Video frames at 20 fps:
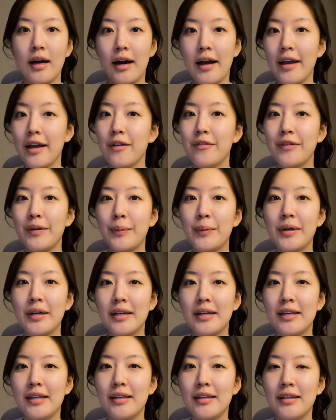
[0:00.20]
Hi
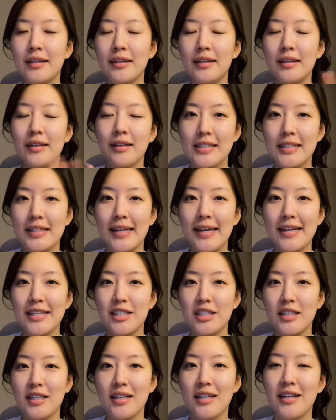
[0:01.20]
everyone, it's
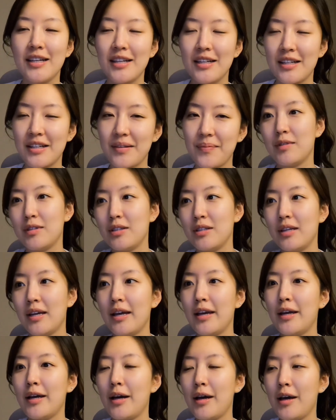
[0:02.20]
Yeji here.
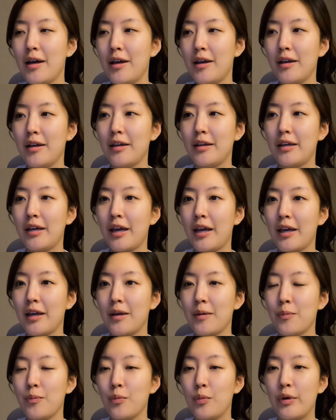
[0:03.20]
Today I
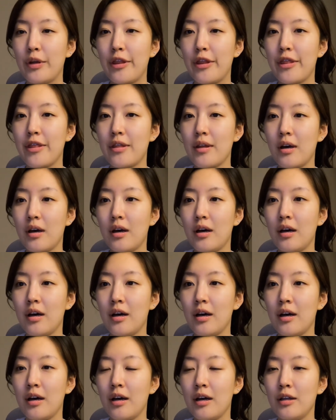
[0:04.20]
came with
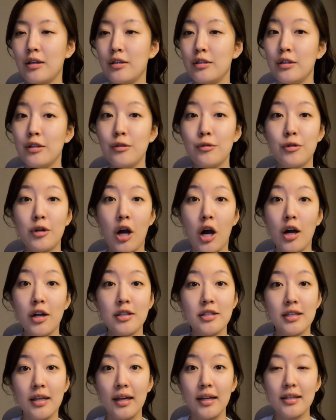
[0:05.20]
a new
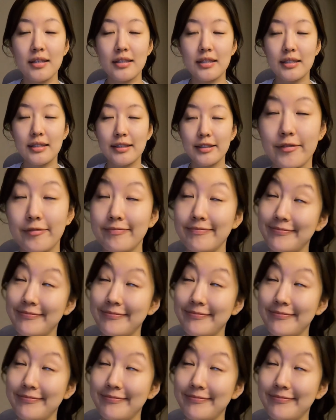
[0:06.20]
content.